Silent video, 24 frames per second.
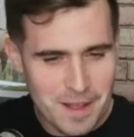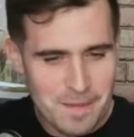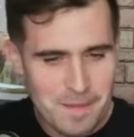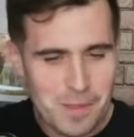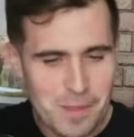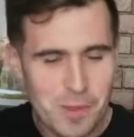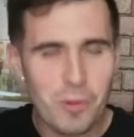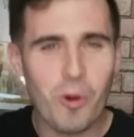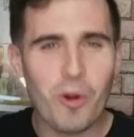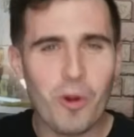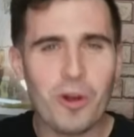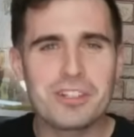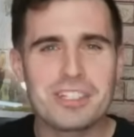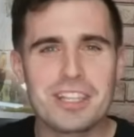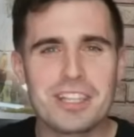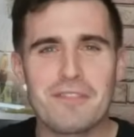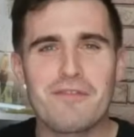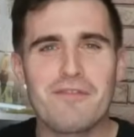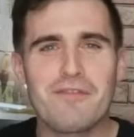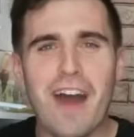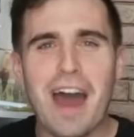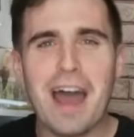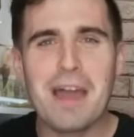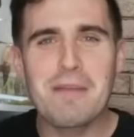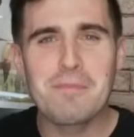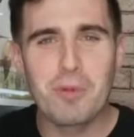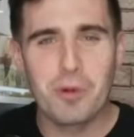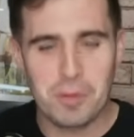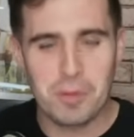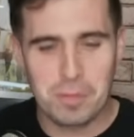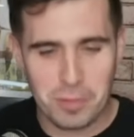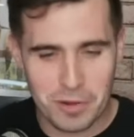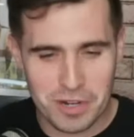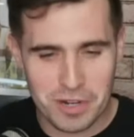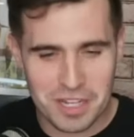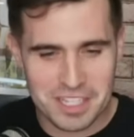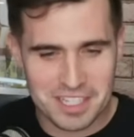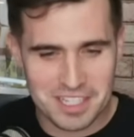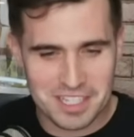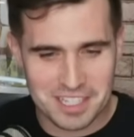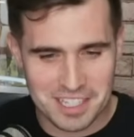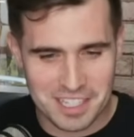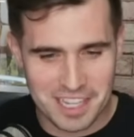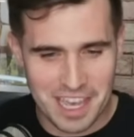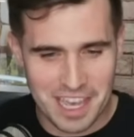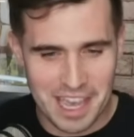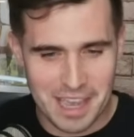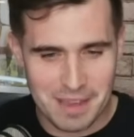The Warriors have 5 more
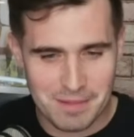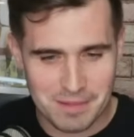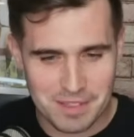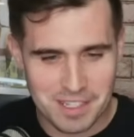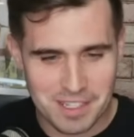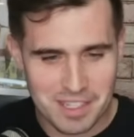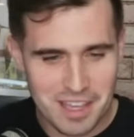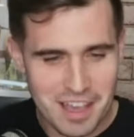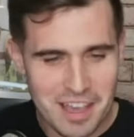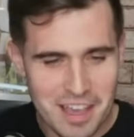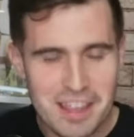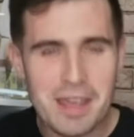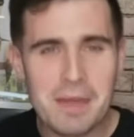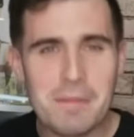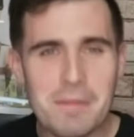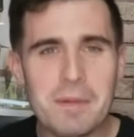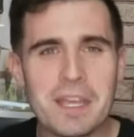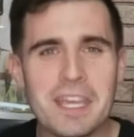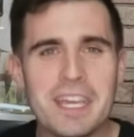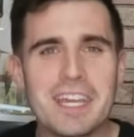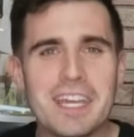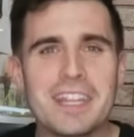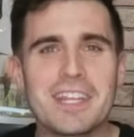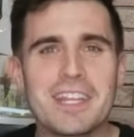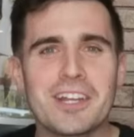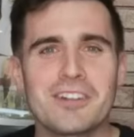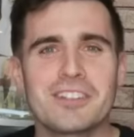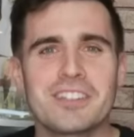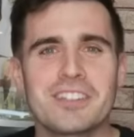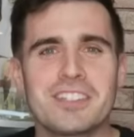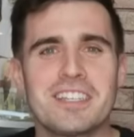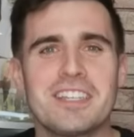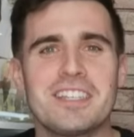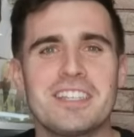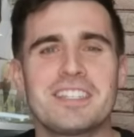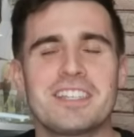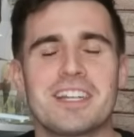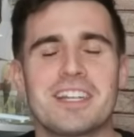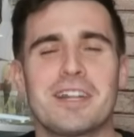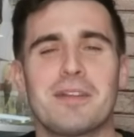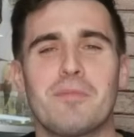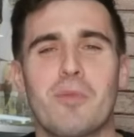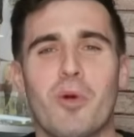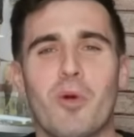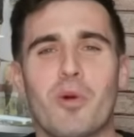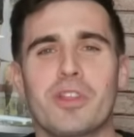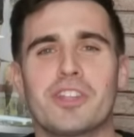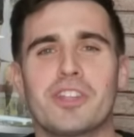preseason games. They begin their season
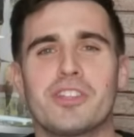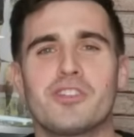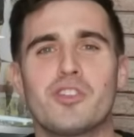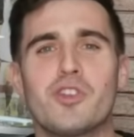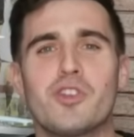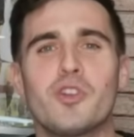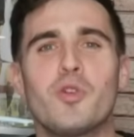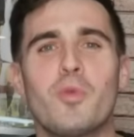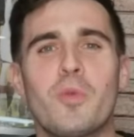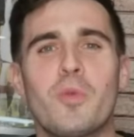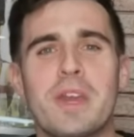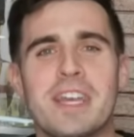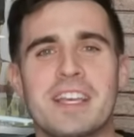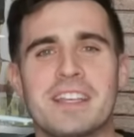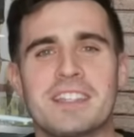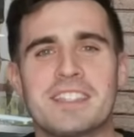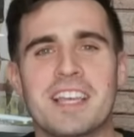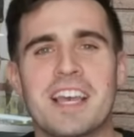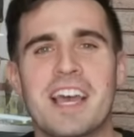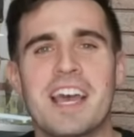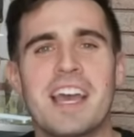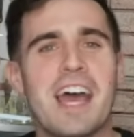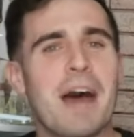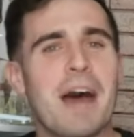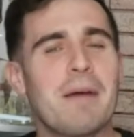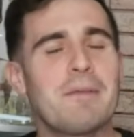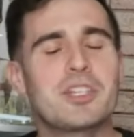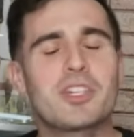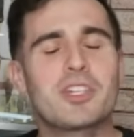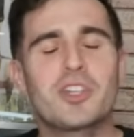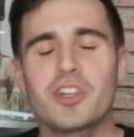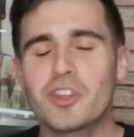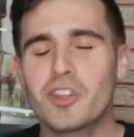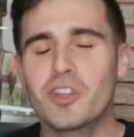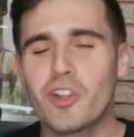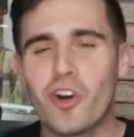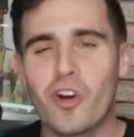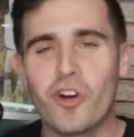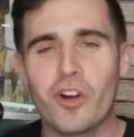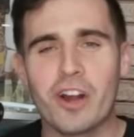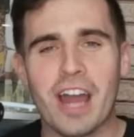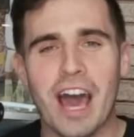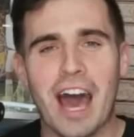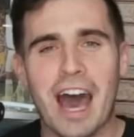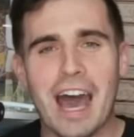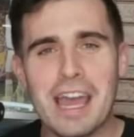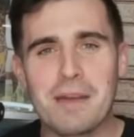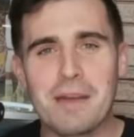in more than 2 weeks. I mean, good
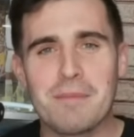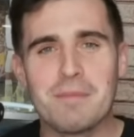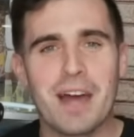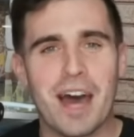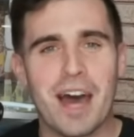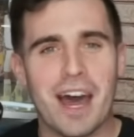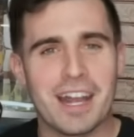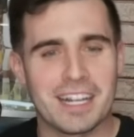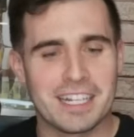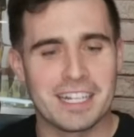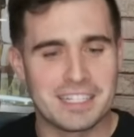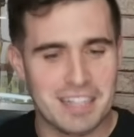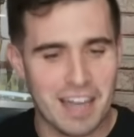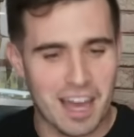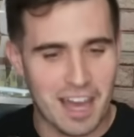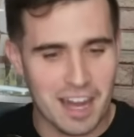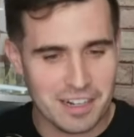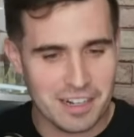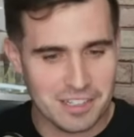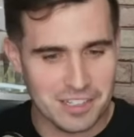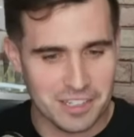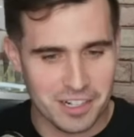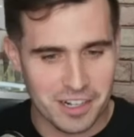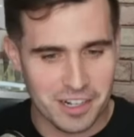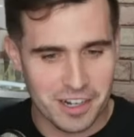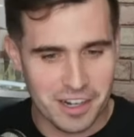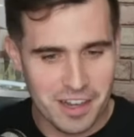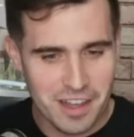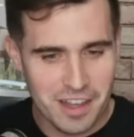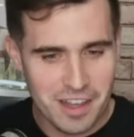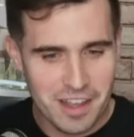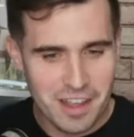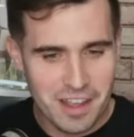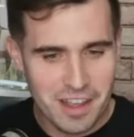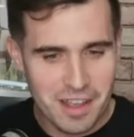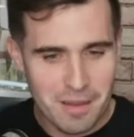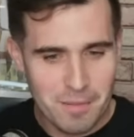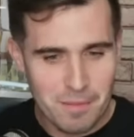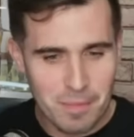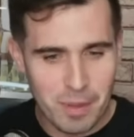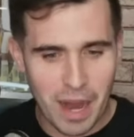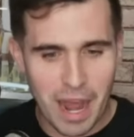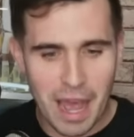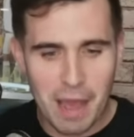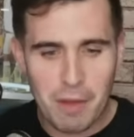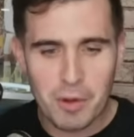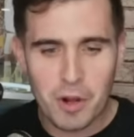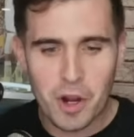Lord, I am not a doctor,
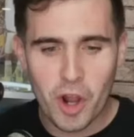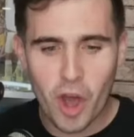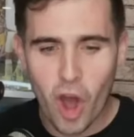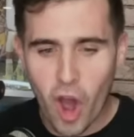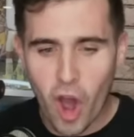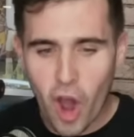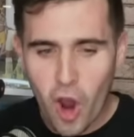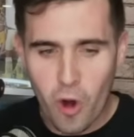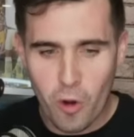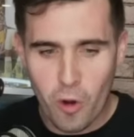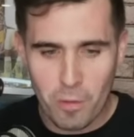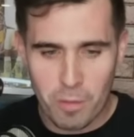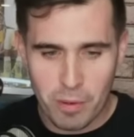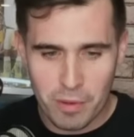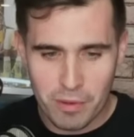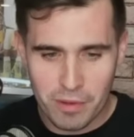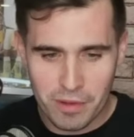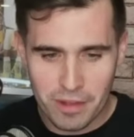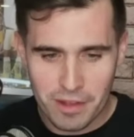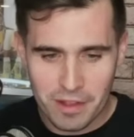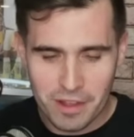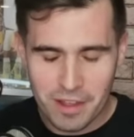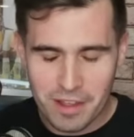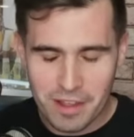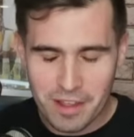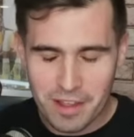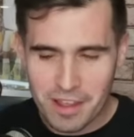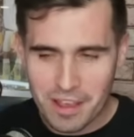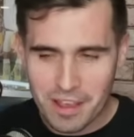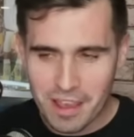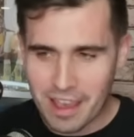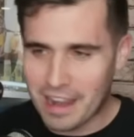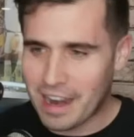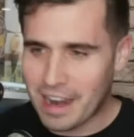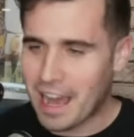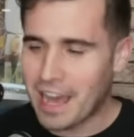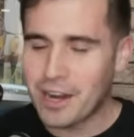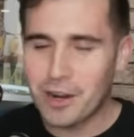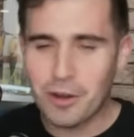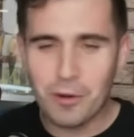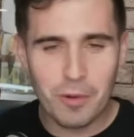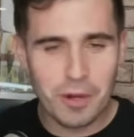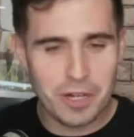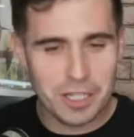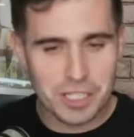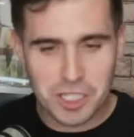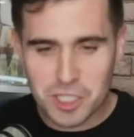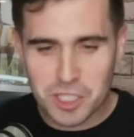but I would hope, and I
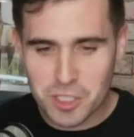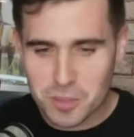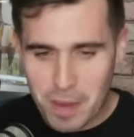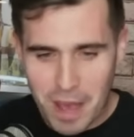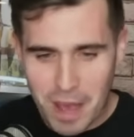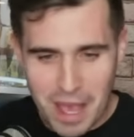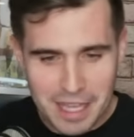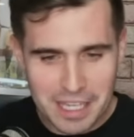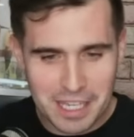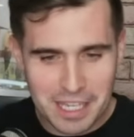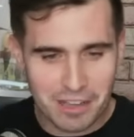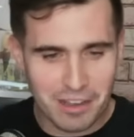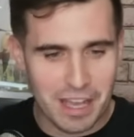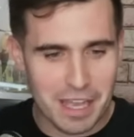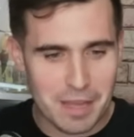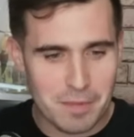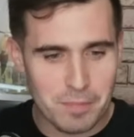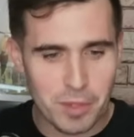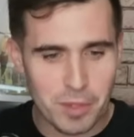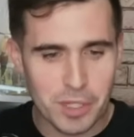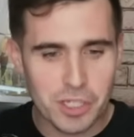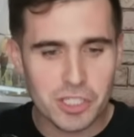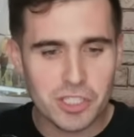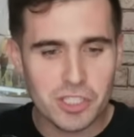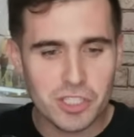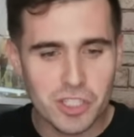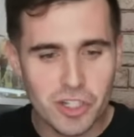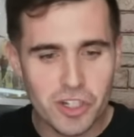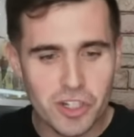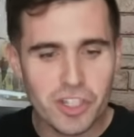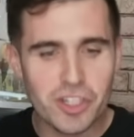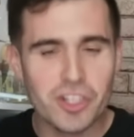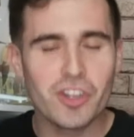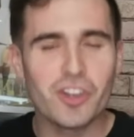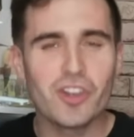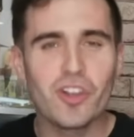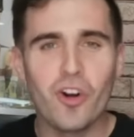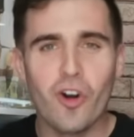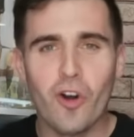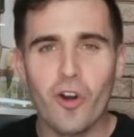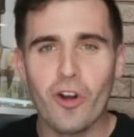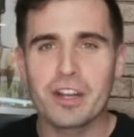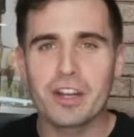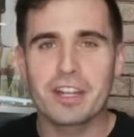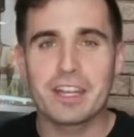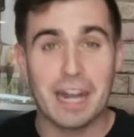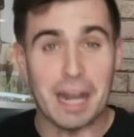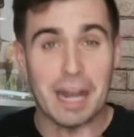don't want to speculate, but good
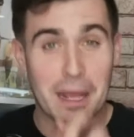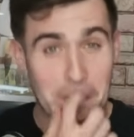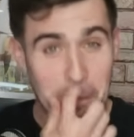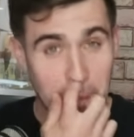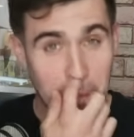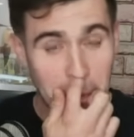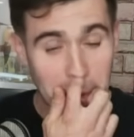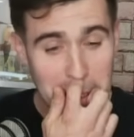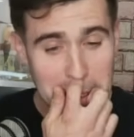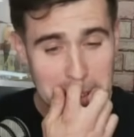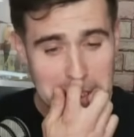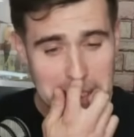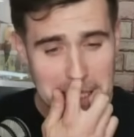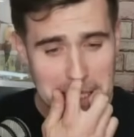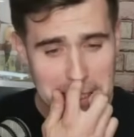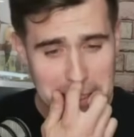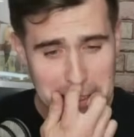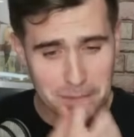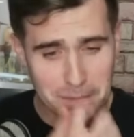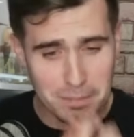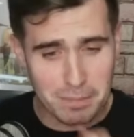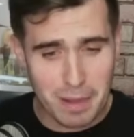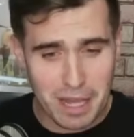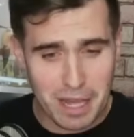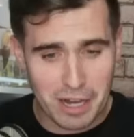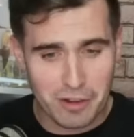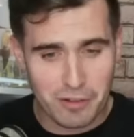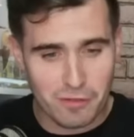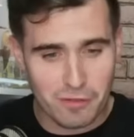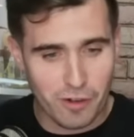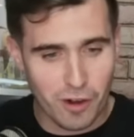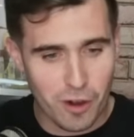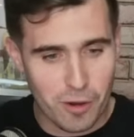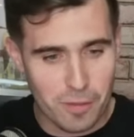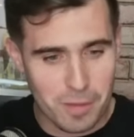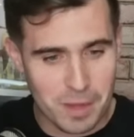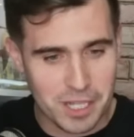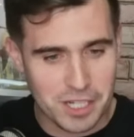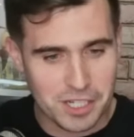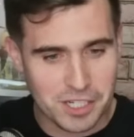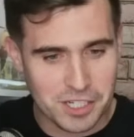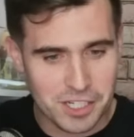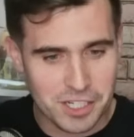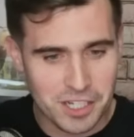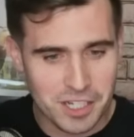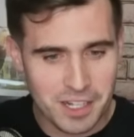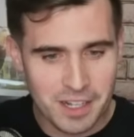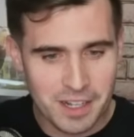Lord, can I please get some better verbiage